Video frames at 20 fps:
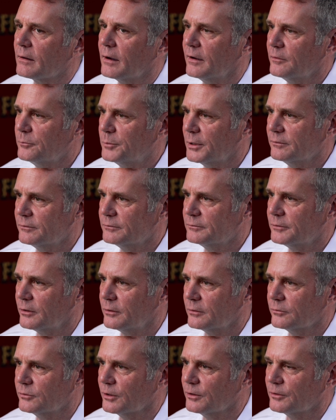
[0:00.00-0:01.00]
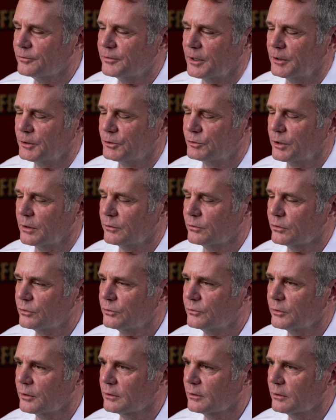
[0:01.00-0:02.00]
I've been involved in the fire
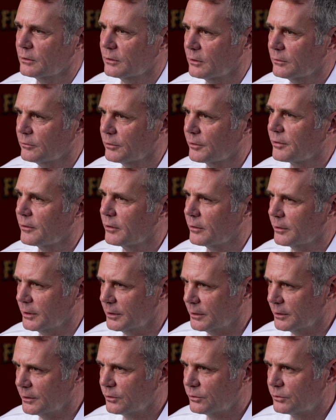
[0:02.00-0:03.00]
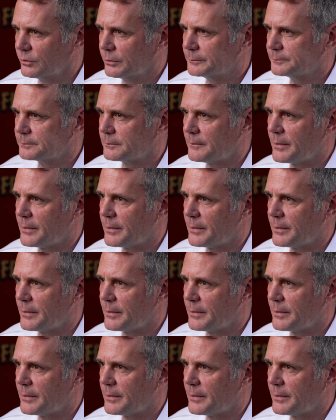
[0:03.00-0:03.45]
service for a little over 30 years.